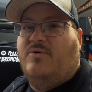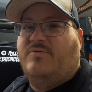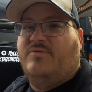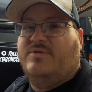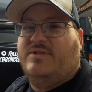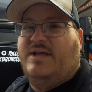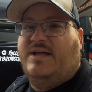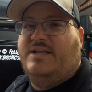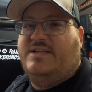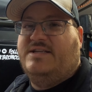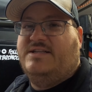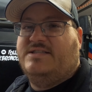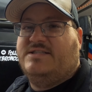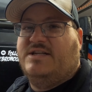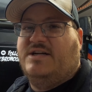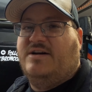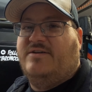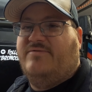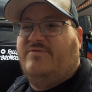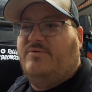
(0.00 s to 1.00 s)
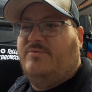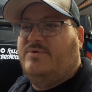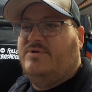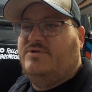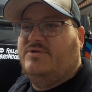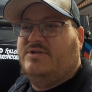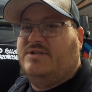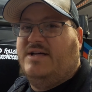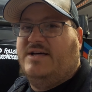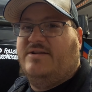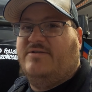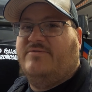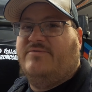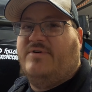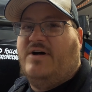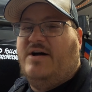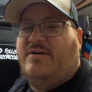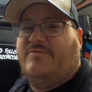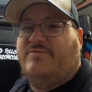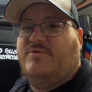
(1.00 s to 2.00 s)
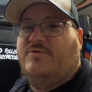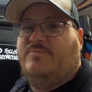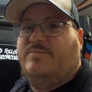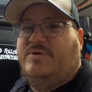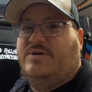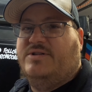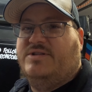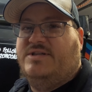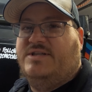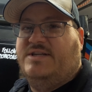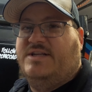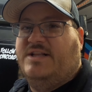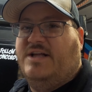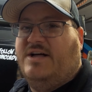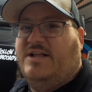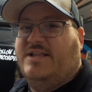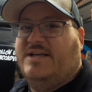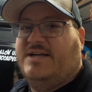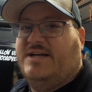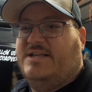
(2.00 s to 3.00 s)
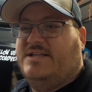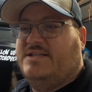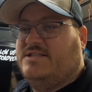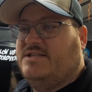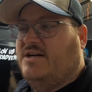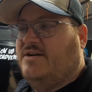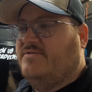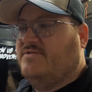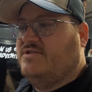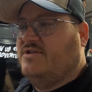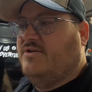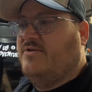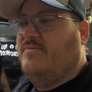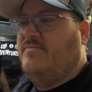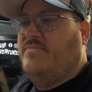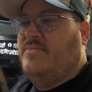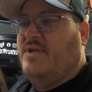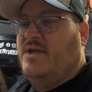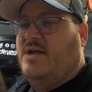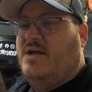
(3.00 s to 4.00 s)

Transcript: overlanding stuff and we do a lot of off-road building and all that kind of stuff, so